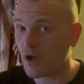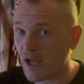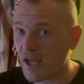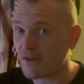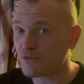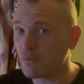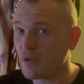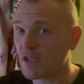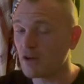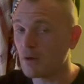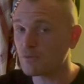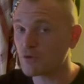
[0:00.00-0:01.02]
I have to make
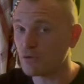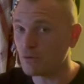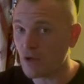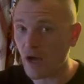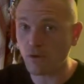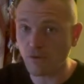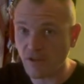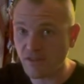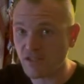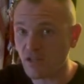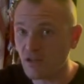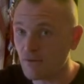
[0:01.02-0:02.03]
it up to not only
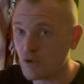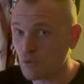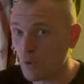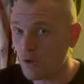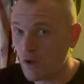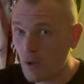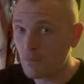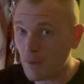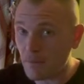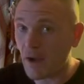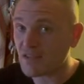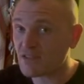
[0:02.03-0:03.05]
this individual,
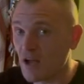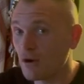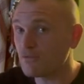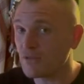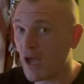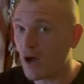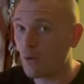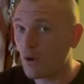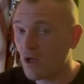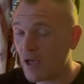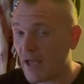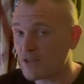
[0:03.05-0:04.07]
but myself now
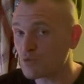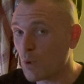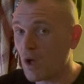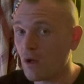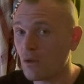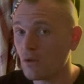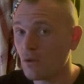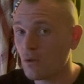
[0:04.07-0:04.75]
as well.